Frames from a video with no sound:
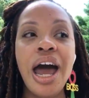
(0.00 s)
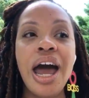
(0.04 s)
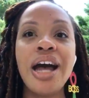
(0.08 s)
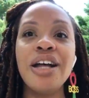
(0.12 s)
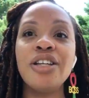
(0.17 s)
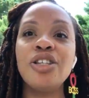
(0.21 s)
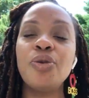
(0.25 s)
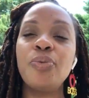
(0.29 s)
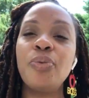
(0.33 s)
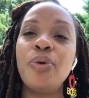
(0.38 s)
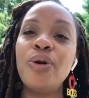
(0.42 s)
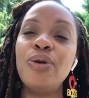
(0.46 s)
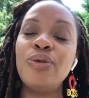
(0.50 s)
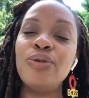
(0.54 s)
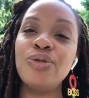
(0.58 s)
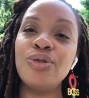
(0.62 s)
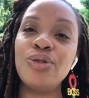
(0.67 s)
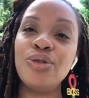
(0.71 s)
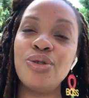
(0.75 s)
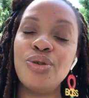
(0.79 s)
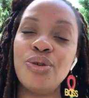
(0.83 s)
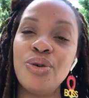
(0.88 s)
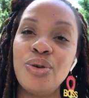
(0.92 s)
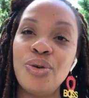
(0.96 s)
as
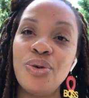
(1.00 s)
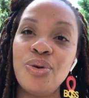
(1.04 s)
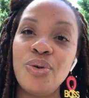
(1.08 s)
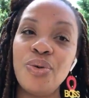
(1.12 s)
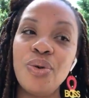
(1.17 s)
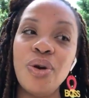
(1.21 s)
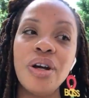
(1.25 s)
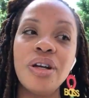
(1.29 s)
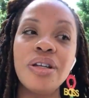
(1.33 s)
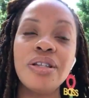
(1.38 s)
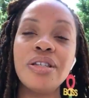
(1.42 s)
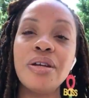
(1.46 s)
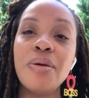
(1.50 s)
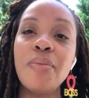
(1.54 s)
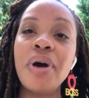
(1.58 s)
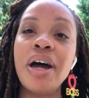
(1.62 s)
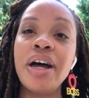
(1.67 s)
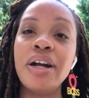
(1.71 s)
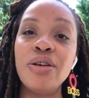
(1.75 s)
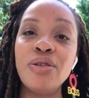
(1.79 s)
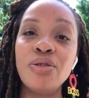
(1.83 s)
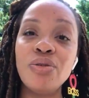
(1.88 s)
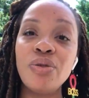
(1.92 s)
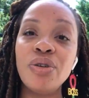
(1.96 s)
opposed to
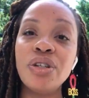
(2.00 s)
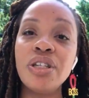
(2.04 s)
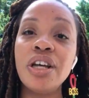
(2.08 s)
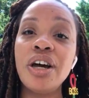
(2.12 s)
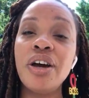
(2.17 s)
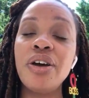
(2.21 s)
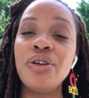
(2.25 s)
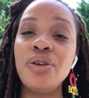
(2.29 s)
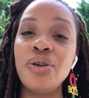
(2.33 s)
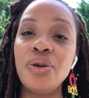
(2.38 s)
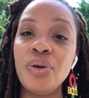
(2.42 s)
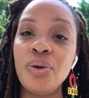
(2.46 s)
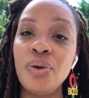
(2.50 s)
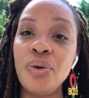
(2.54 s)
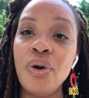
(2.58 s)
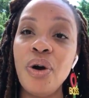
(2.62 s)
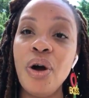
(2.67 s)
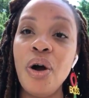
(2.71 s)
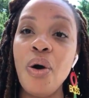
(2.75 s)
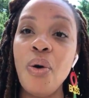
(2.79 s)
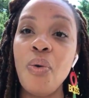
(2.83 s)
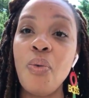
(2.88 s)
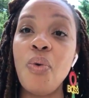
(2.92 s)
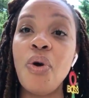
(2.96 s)
somebody who's going to tell you
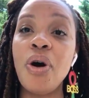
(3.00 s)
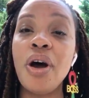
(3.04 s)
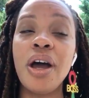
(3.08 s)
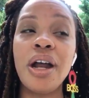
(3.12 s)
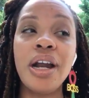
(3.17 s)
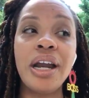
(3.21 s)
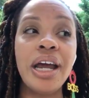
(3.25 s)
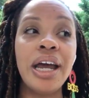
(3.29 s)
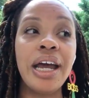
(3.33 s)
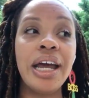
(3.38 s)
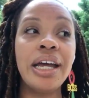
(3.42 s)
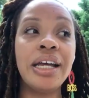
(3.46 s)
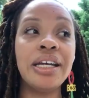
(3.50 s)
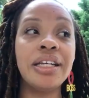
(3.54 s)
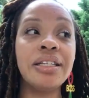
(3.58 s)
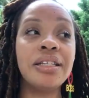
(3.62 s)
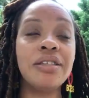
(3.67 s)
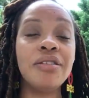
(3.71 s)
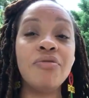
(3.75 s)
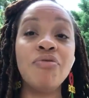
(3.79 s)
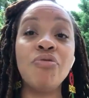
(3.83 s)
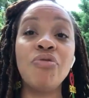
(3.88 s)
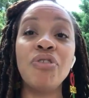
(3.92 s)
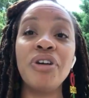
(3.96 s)
what is
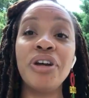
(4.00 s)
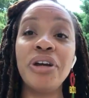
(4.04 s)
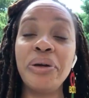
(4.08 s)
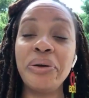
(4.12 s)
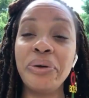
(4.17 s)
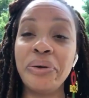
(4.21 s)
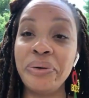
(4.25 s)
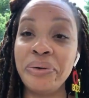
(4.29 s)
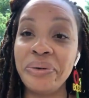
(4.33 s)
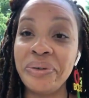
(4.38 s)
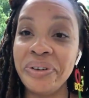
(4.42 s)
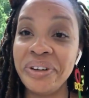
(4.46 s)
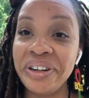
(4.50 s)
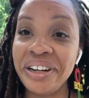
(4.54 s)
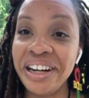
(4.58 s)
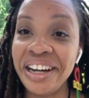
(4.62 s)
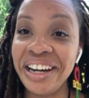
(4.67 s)
real